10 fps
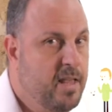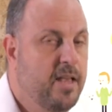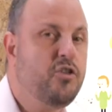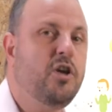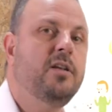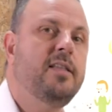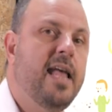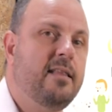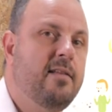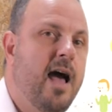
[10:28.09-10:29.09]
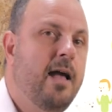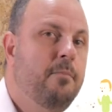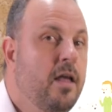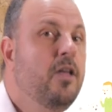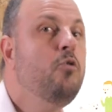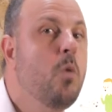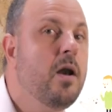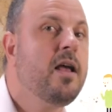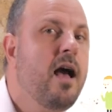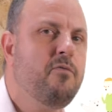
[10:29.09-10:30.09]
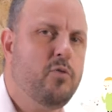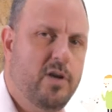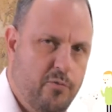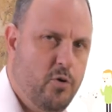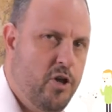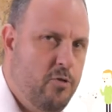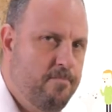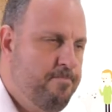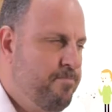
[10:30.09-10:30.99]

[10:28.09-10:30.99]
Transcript: it's going to take time to uncover it for you.